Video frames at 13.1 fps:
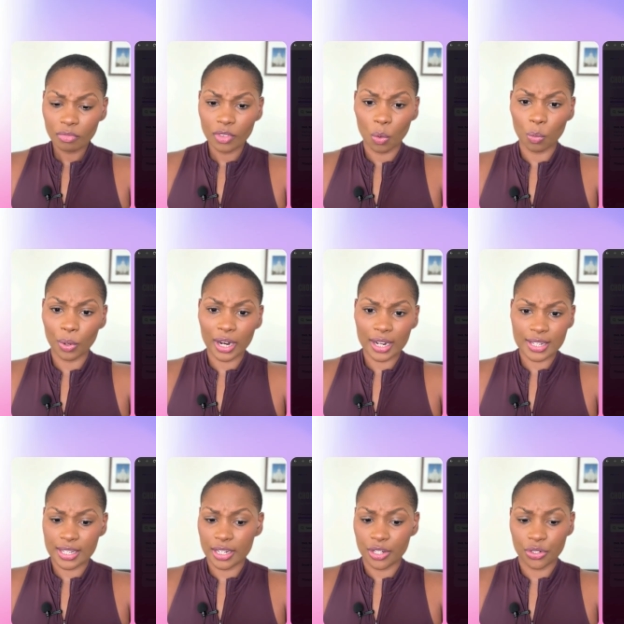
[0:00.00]
what I
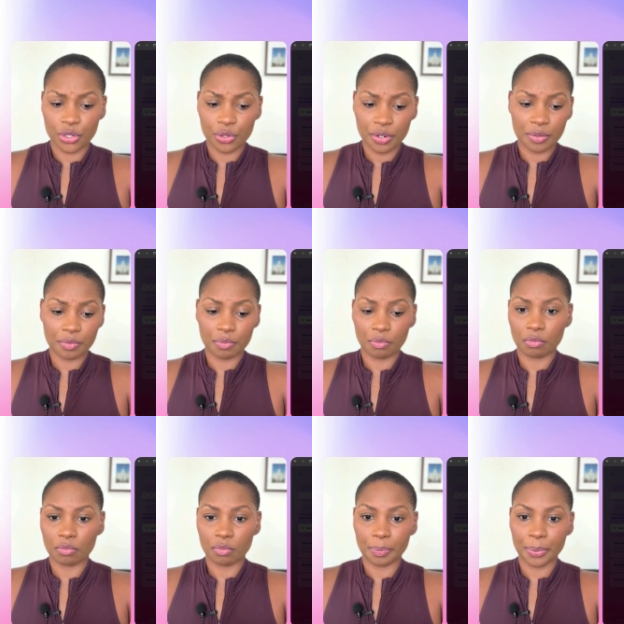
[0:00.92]
see. You can
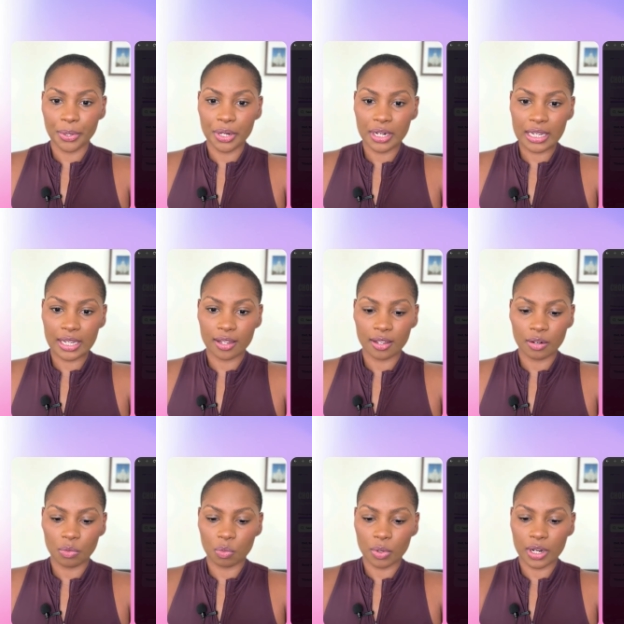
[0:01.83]
put
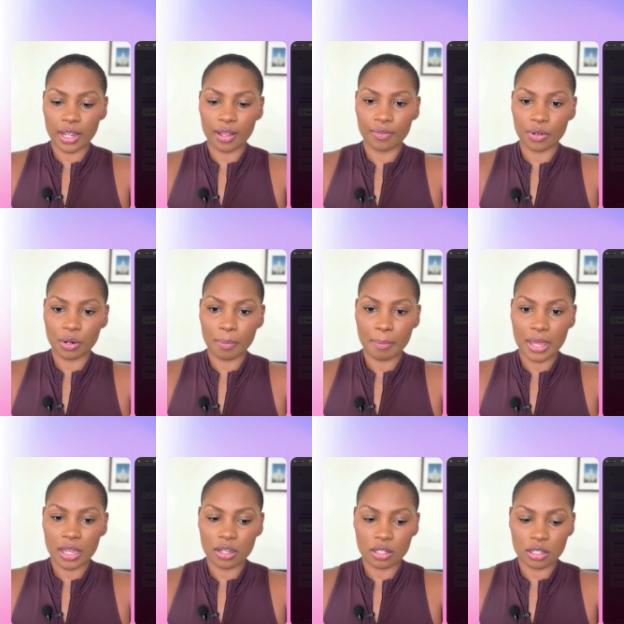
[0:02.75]
in whatever
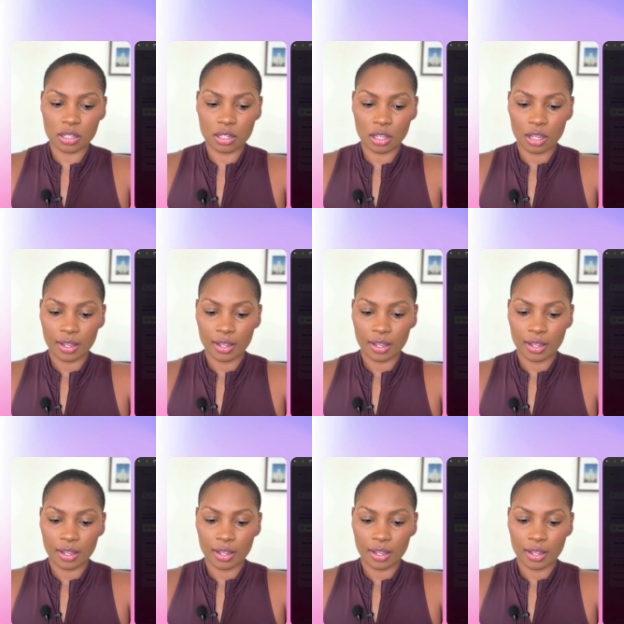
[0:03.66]
makes